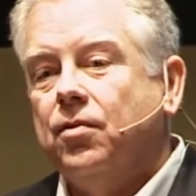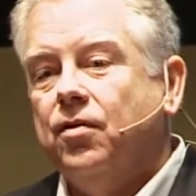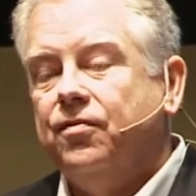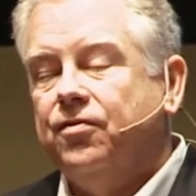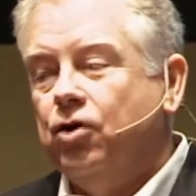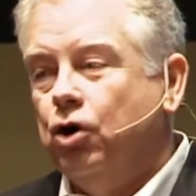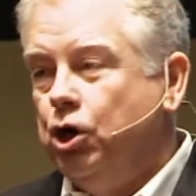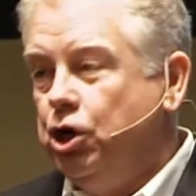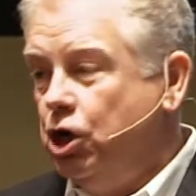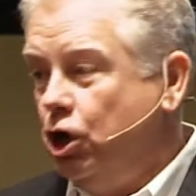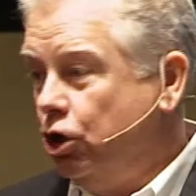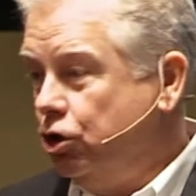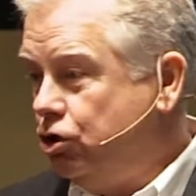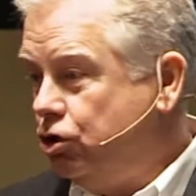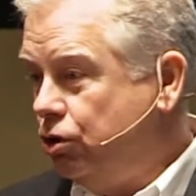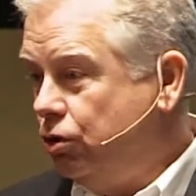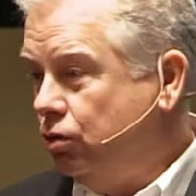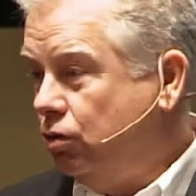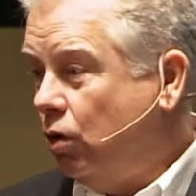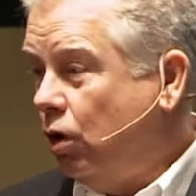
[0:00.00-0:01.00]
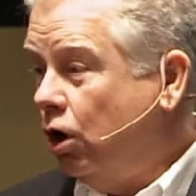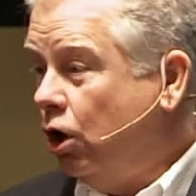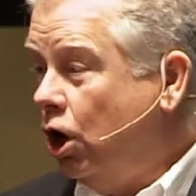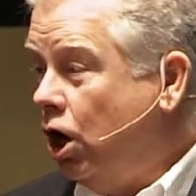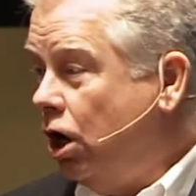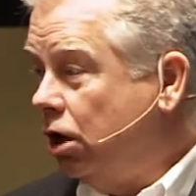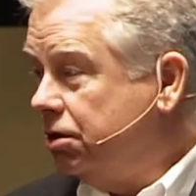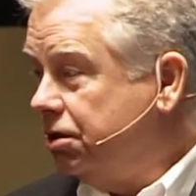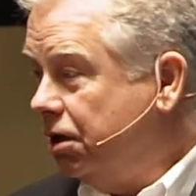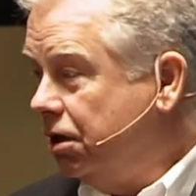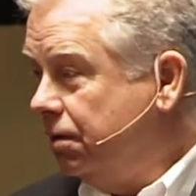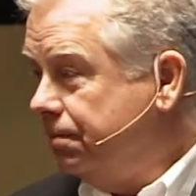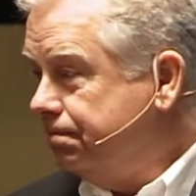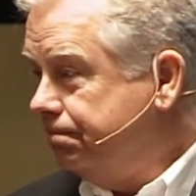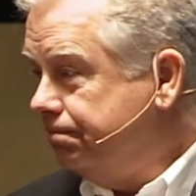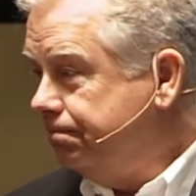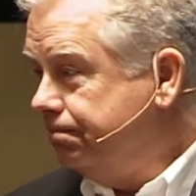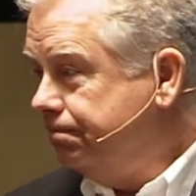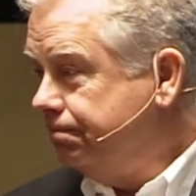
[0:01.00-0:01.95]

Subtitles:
for a year or two or long term,